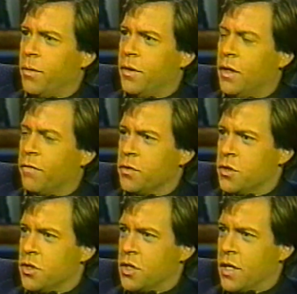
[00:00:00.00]
were the
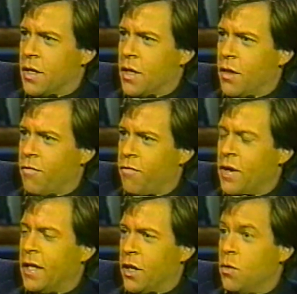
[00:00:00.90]
differences in the
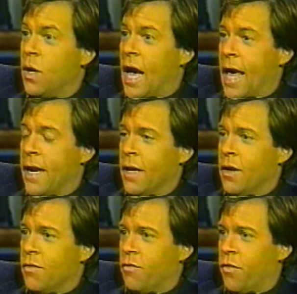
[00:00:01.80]
feeling you got
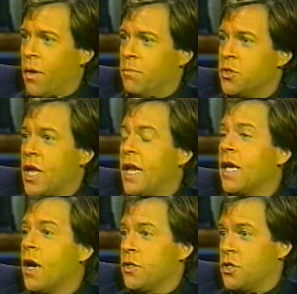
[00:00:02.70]
from
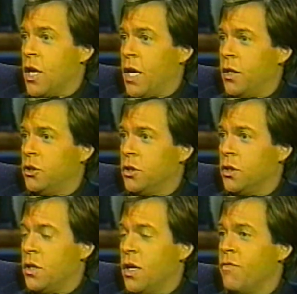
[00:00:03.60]
standing on a stage
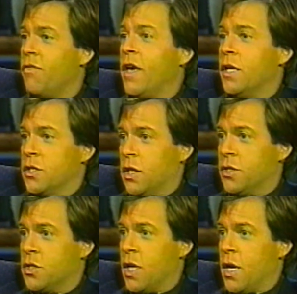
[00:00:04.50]
in Vegas,
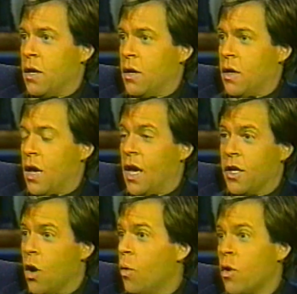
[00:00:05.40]
let's say,
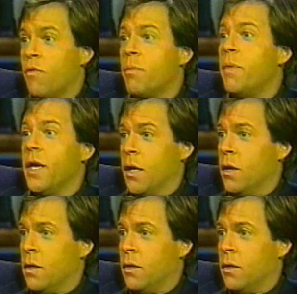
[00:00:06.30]
and going over big,